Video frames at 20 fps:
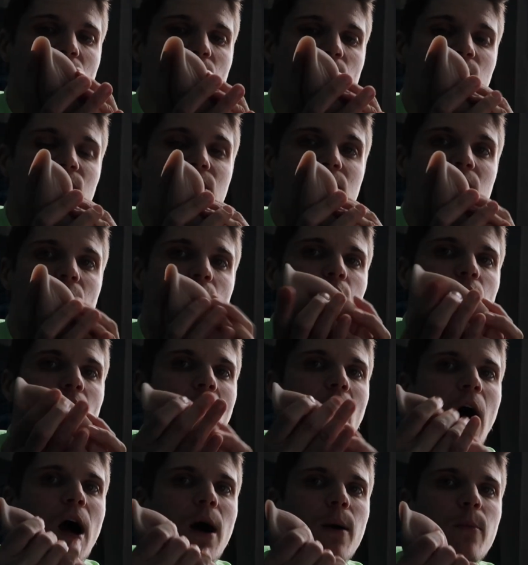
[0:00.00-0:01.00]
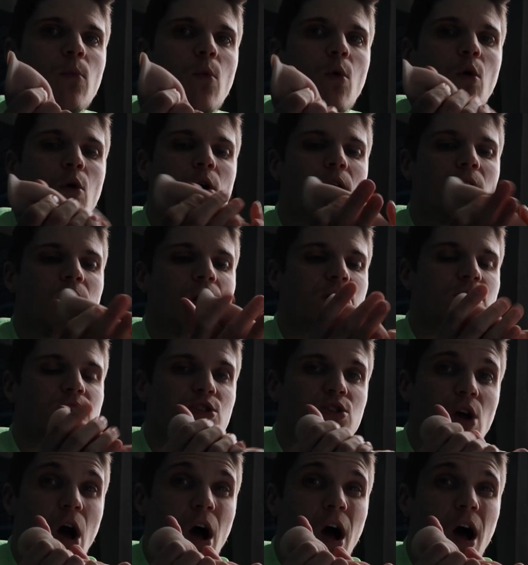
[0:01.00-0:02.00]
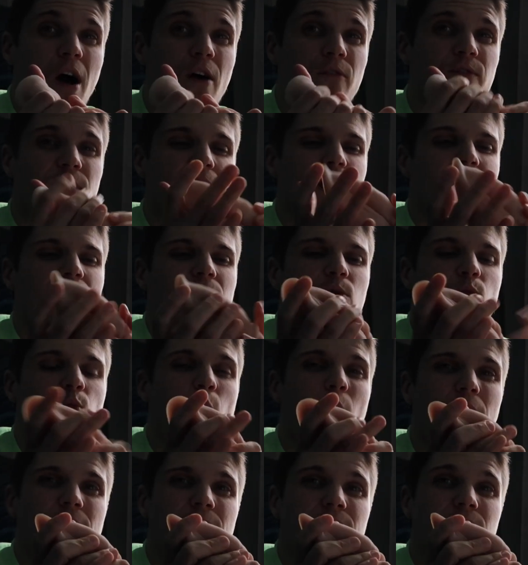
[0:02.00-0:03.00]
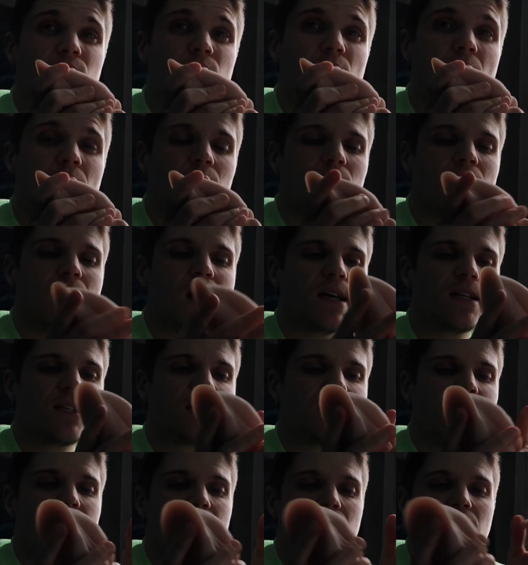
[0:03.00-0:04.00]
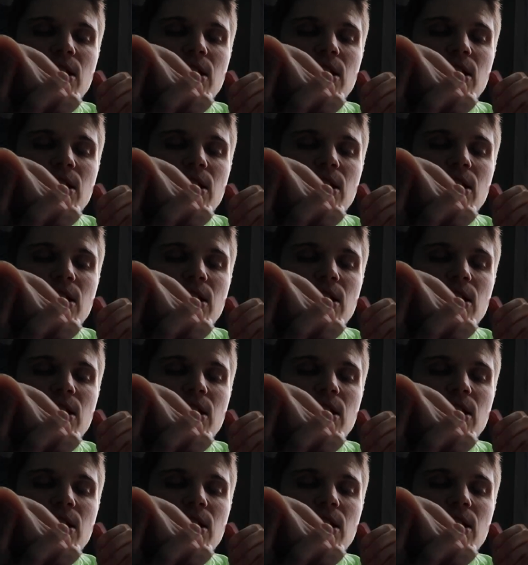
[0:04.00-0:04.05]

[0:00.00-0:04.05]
which is a lot more soft and it weighs a lot less.